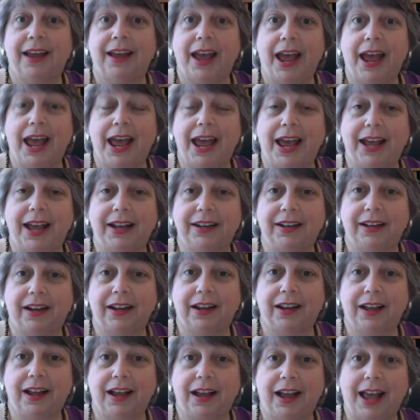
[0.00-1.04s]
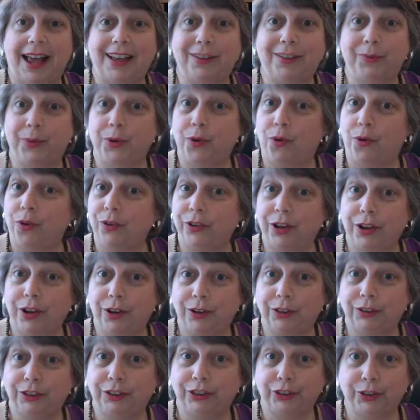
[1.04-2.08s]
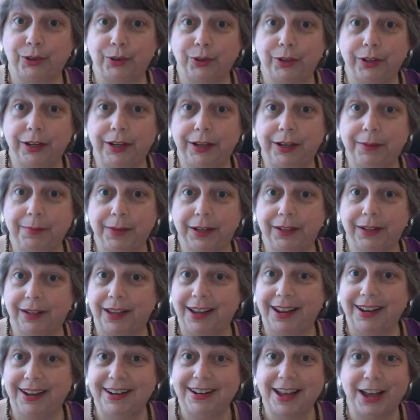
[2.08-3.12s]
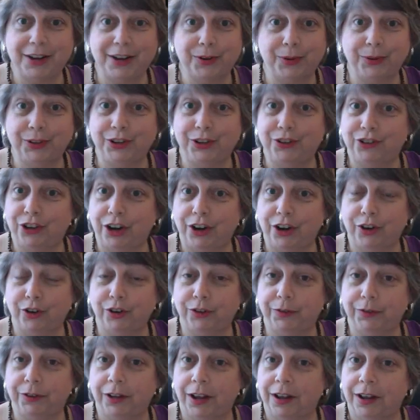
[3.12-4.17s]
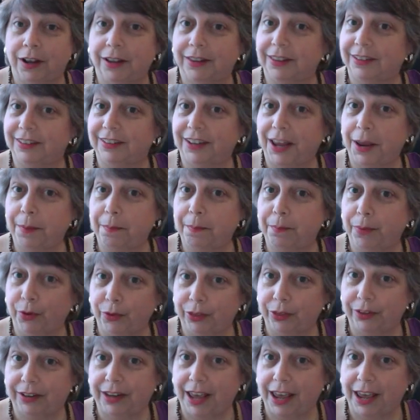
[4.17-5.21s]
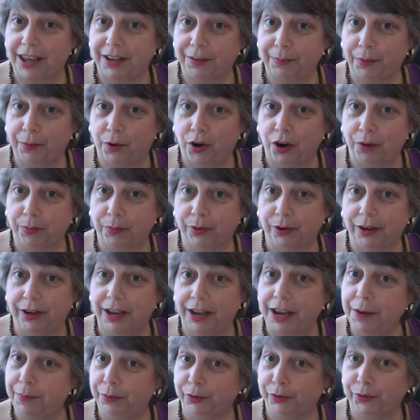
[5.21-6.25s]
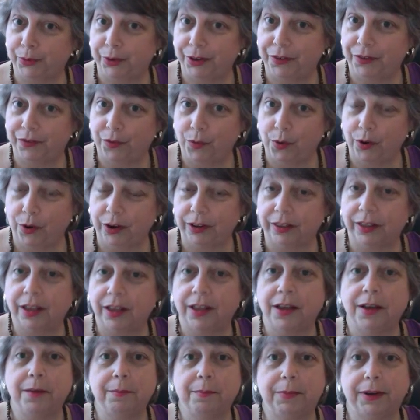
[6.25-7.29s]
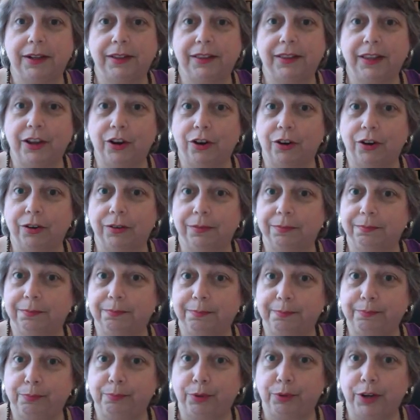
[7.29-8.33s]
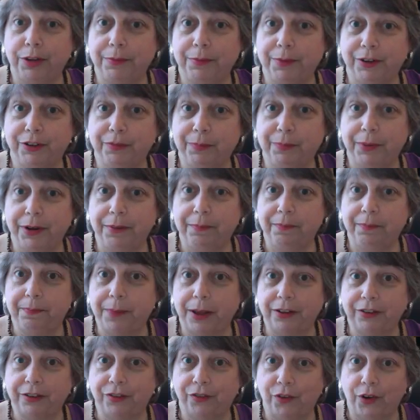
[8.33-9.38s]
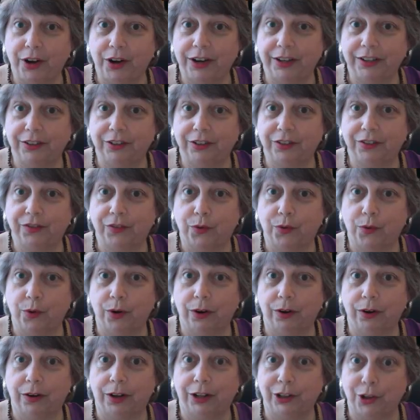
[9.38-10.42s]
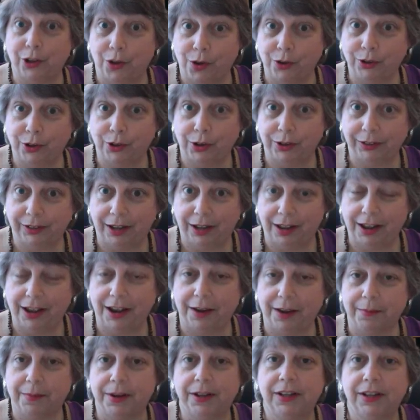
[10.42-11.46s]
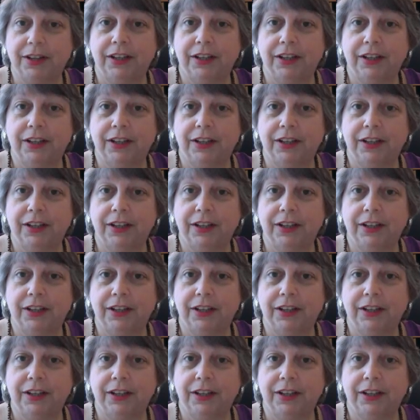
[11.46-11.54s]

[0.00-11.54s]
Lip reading: And as we all know, Shirley MacLaine not only shares the same birthday as Barbara, April 24th, but they're pretty much been best friends for a long, long time.